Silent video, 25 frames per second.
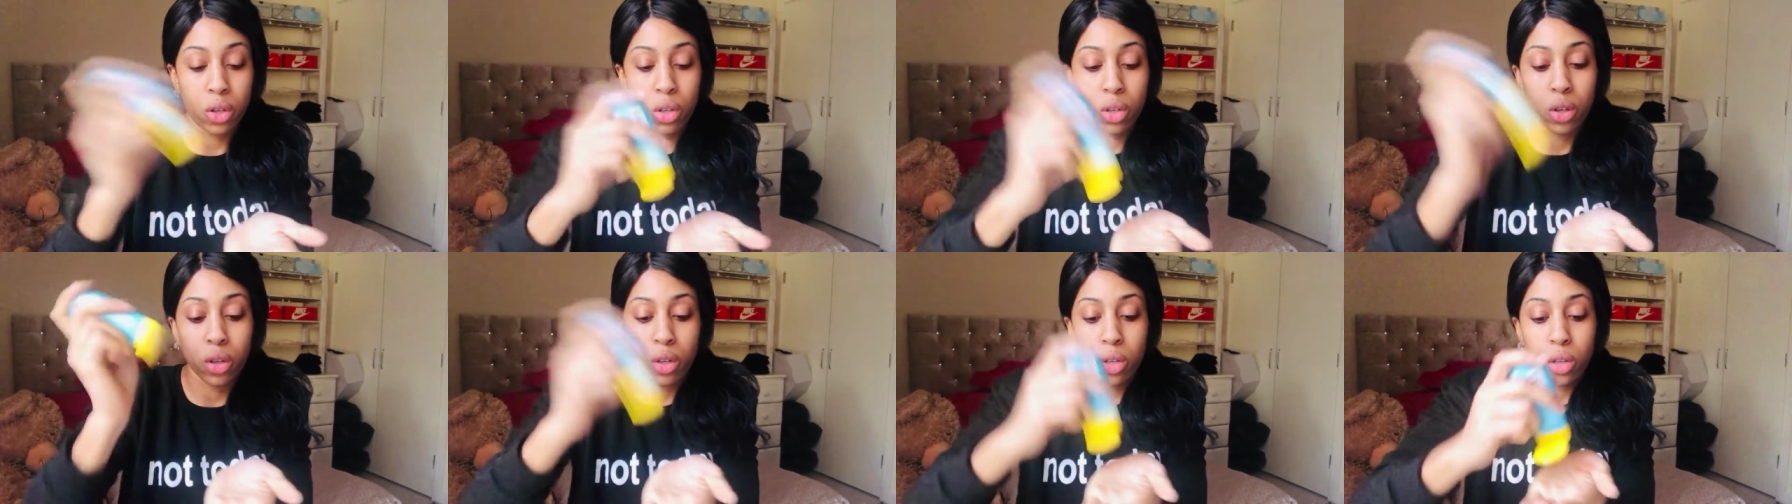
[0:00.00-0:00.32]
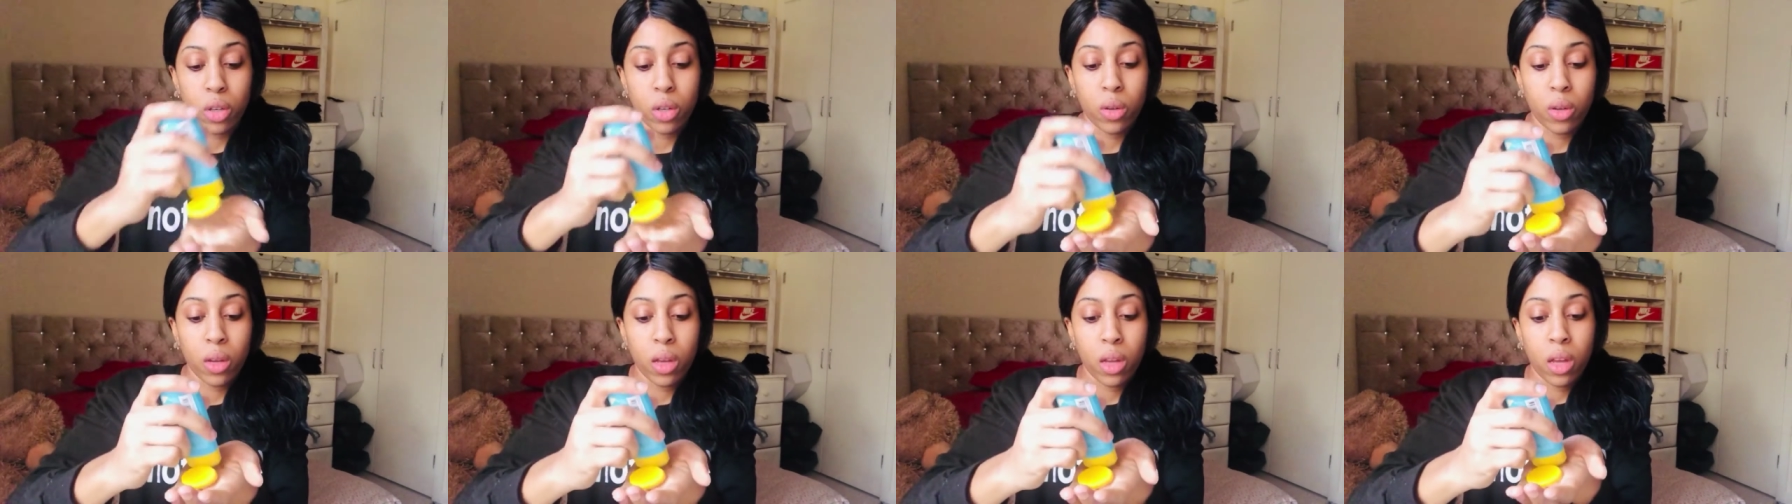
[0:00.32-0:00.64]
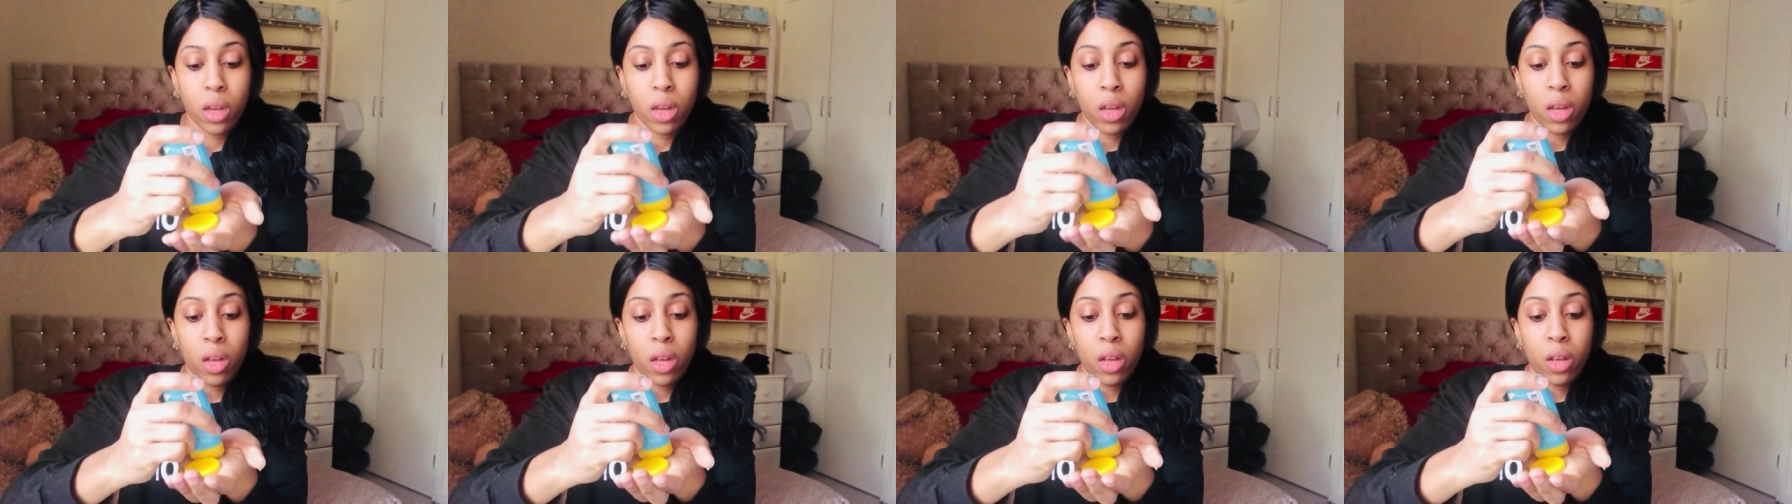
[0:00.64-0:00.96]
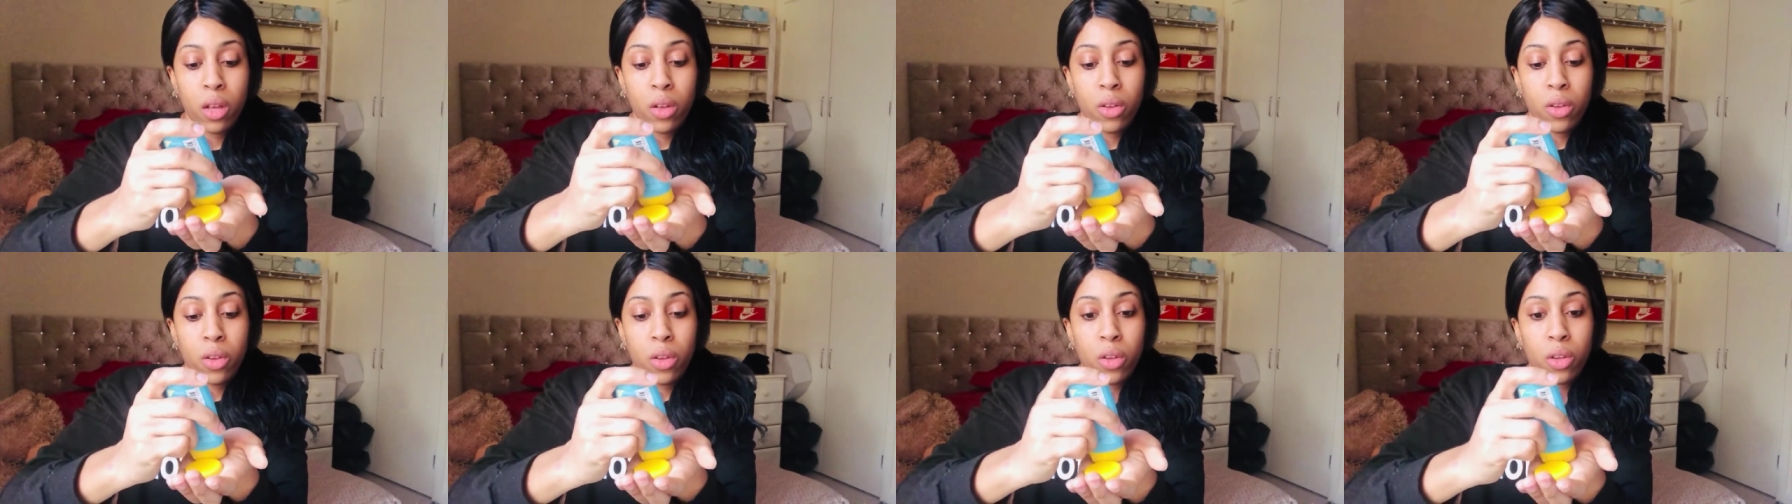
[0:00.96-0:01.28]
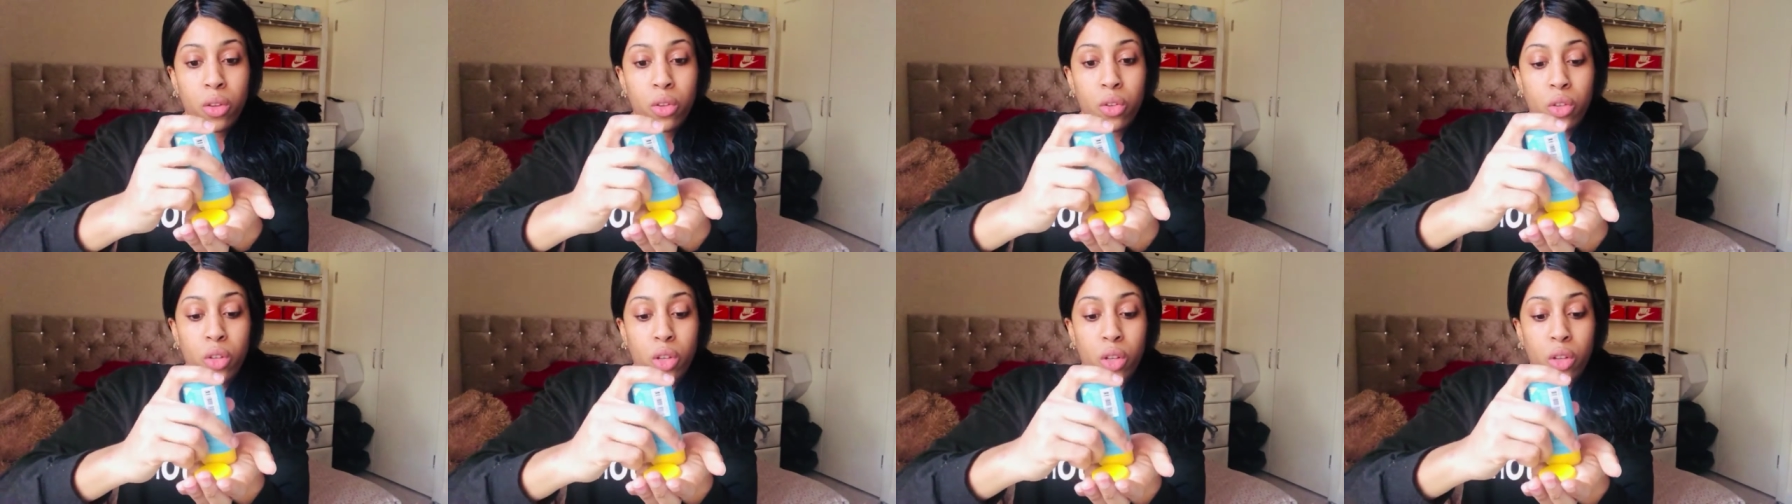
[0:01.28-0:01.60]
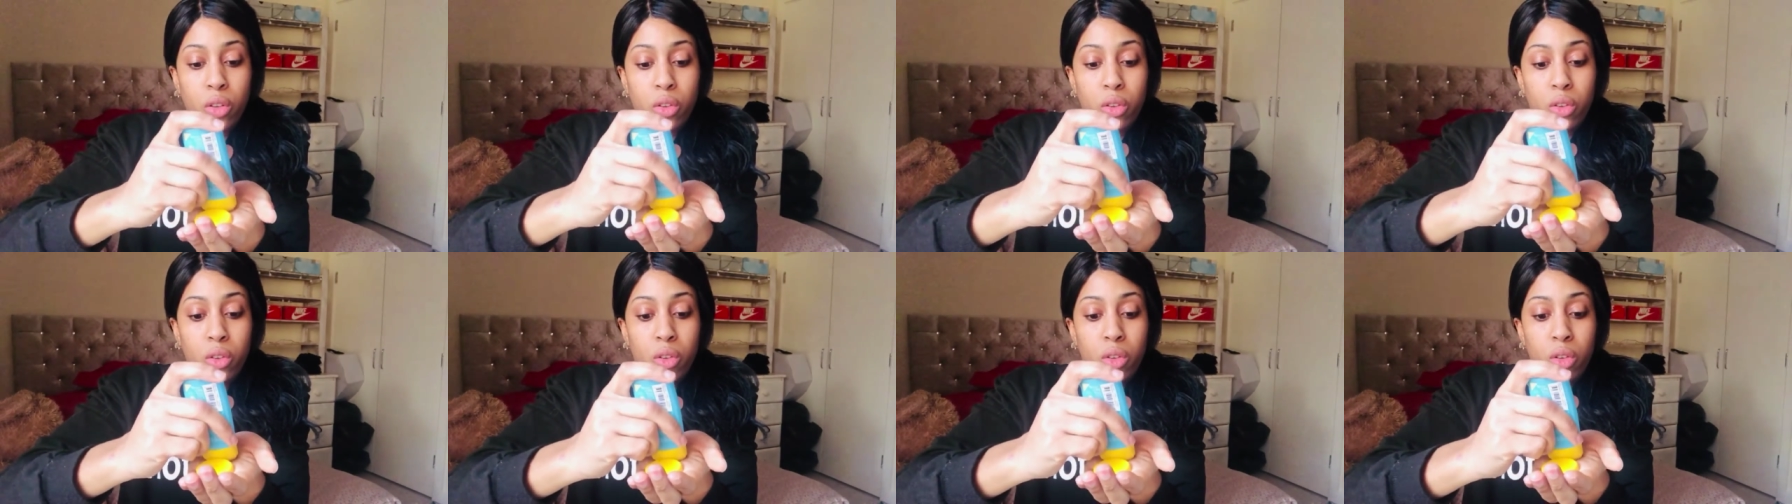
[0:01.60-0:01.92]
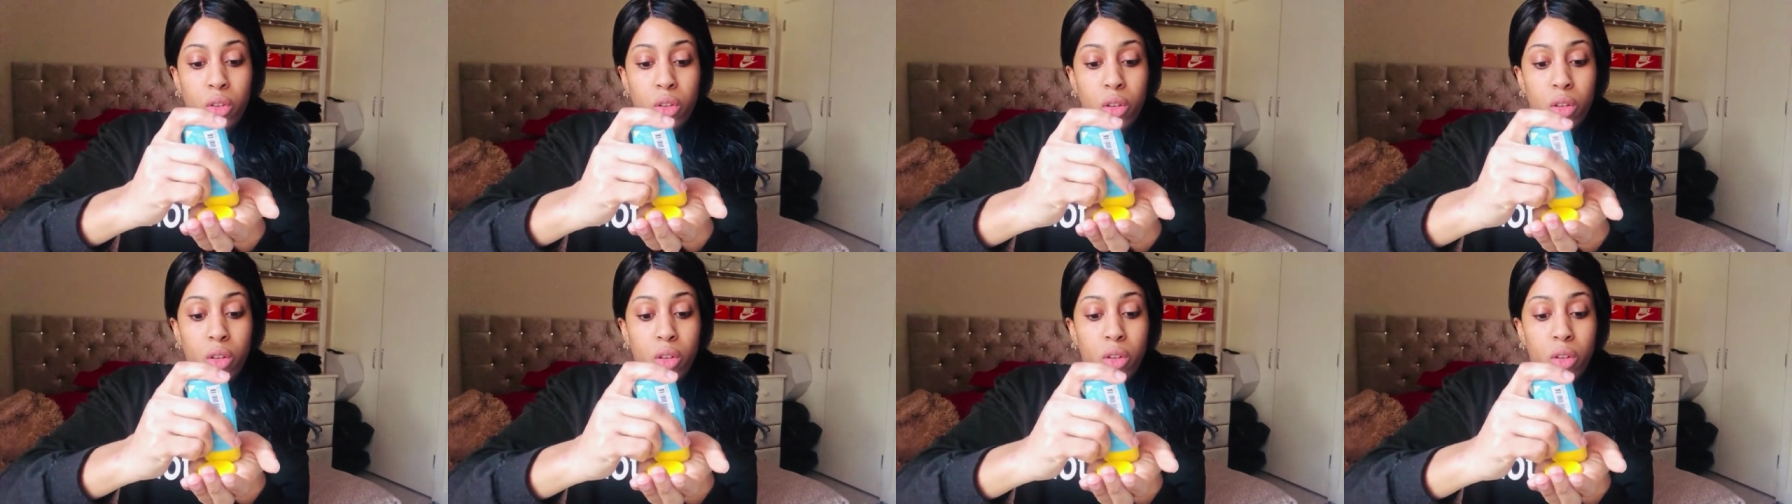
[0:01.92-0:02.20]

to just